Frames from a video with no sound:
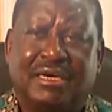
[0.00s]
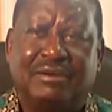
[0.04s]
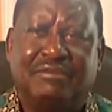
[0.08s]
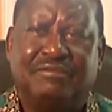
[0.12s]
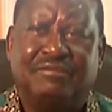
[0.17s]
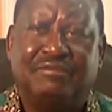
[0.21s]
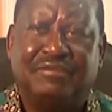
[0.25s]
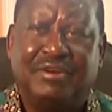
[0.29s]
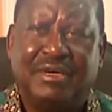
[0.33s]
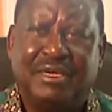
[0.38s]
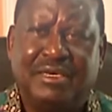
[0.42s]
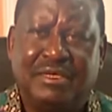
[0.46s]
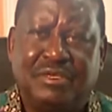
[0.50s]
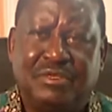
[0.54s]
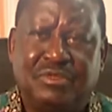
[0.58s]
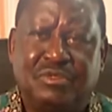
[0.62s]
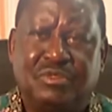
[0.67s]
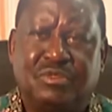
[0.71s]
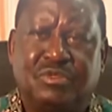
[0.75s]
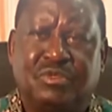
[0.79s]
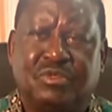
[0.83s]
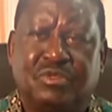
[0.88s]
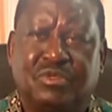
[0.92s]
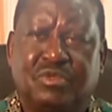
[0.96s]
add
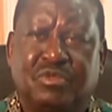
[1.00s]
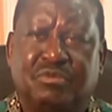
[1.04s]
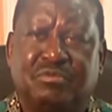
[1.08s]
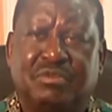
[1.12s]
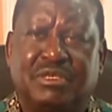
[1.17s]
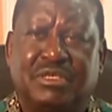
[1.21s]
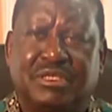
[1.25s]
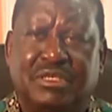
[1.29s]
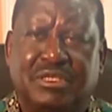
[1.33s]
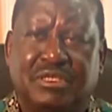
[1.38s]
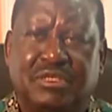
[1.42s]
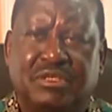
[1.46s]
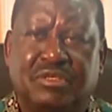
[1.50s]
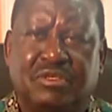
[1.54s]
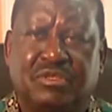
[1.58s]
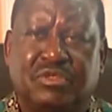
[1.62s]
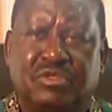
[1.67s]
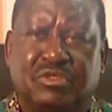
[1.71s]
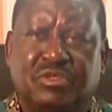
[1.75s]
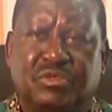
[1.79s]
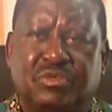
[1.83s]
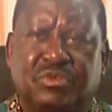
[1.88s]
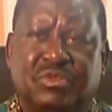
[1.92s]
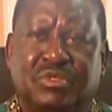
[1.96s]
value to raw
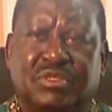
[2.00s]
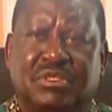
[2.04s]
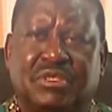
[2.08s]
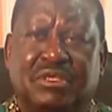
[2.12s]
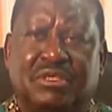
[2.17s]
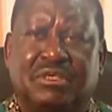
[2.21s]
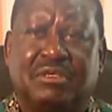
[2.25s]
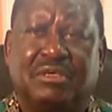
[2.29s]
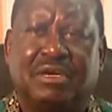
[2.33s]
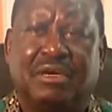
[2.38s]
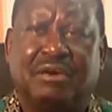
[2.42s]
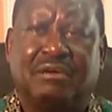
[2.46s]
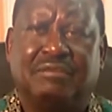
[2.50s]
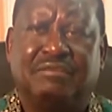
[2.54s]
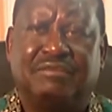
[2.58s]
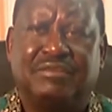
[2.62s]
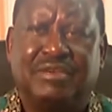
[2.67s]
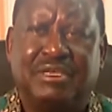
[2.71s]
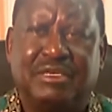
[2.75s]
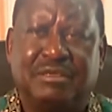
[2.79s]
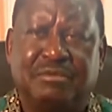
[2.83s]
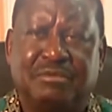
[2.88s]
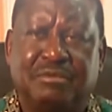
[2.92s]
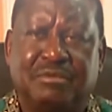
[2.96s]
materials which are
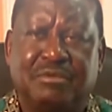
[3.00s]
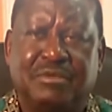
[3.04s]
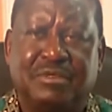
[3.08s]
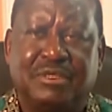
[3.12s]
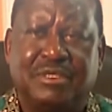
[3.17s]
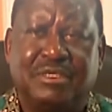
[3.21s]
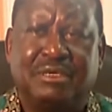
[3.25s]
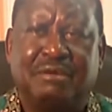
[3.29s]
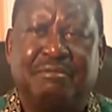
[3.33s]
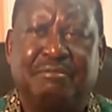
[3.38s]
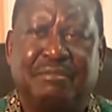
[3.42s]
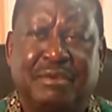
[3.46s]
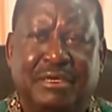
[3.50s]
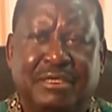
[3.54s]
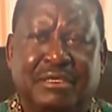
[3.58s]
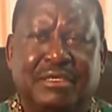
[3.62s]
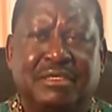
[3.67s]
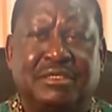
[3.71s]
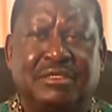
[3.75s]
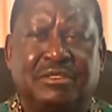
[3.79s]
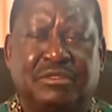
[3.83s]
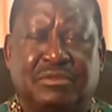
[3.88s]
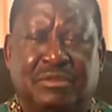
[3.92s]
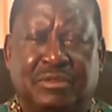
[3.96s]
available in
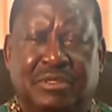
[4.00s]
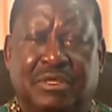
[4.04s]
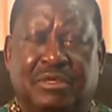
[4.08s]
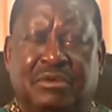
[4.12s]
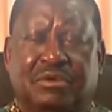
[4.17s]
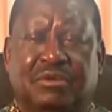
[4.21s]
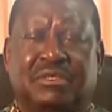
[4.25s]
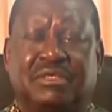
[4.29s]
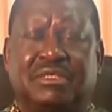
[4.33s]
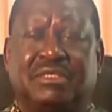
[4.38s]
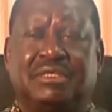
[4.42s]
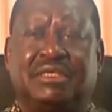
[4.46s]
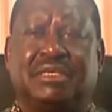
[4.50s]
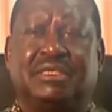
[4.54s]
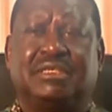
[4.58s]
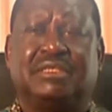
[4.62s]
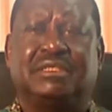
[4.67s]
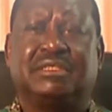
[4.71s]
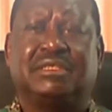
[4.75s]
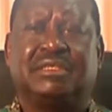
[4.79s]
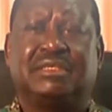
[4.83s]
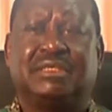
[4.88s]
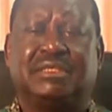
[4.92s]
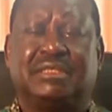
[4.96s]
abundance on the
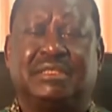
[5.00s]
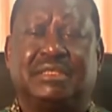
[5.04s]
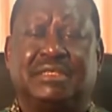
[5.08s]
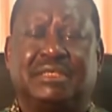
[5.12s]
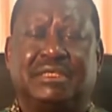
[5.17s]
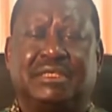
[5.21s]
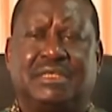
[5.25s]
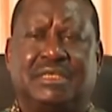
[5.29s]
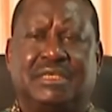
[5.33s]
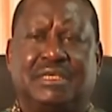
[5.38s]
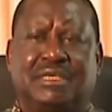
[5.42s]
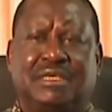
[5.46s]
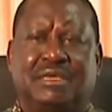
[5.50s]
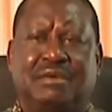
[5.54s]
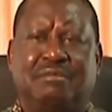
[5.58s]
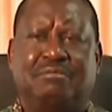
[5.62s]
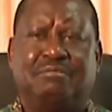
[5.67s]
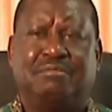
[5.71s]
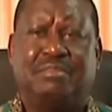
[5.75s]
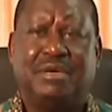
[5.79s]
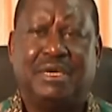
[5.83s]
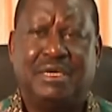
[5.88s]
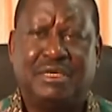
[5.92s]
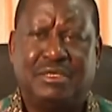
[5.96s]
continent
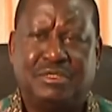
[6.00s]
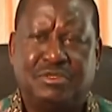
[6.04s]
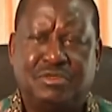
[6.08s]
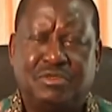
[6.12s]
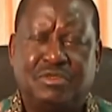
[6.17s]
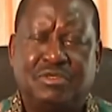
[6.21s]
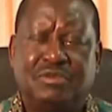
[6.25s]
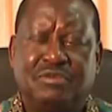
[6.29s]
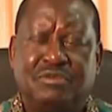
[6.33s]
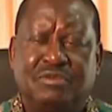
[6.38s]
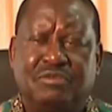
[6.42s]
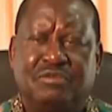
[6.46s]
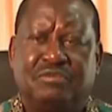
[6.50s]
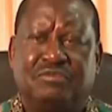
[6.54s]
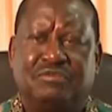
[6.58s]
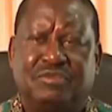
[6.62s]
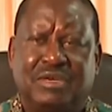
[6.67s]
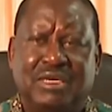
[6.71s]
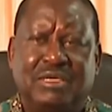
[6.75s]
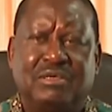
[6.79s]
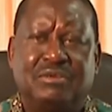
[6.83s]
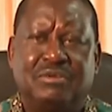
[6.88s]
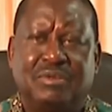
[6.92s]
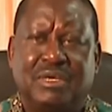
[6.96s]
by doing
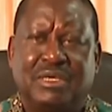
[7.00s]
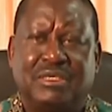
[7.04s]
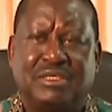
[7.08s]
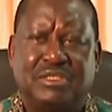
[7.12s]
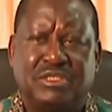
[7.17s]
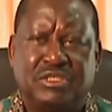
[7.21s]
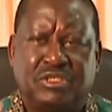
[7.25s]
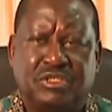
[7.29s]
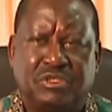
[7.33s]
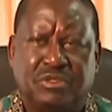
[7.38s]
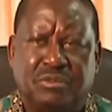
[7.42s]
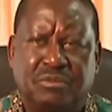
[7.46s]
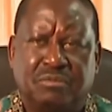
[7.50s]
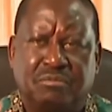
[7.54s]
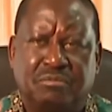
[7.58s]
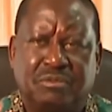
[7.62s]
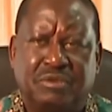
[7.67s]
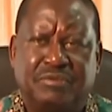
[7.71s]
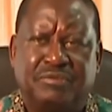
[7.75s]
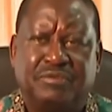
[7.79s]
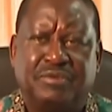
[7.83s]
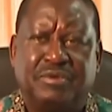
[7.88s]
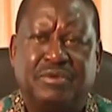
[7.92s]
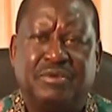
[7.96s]
value addition
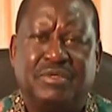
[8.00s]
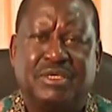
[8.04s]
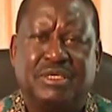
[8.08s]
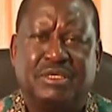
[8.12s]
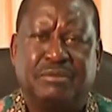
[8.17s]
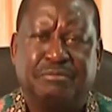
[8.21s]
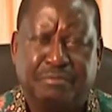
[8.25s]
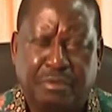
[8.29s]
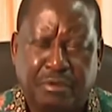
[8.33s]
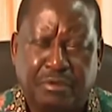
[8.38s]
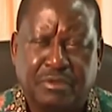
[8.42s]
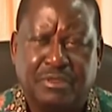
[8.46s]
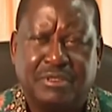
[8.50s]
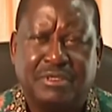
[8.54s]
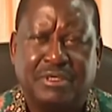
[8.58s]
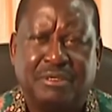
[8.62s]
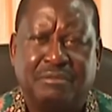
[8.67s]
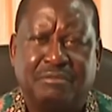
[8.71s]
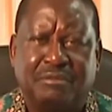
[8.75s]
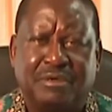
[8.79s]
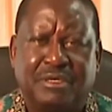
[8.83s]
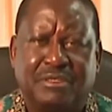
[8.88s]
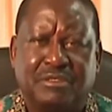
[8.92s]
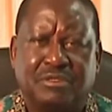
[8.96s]
before we export
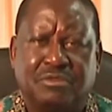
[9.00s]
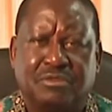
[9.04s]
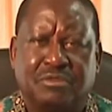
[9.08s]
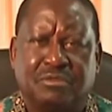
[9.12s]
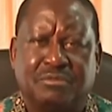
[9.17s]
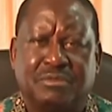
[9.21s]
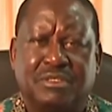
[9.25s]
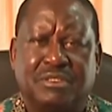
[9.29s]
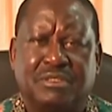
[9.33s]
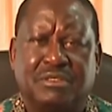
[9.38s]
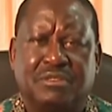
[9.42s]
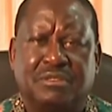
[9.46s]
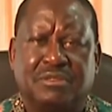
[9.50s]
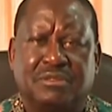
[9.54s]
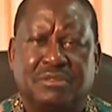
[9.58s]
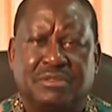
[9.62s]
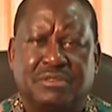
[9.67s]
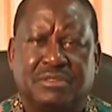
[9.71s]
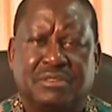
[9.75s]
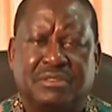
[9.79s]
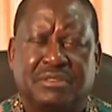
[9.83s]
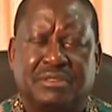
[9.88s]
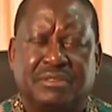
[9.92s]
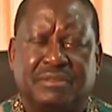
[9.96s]
them as raw
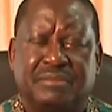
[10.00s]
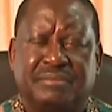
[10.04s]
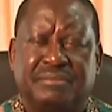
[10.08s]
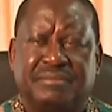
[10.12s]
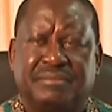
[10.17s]
materials.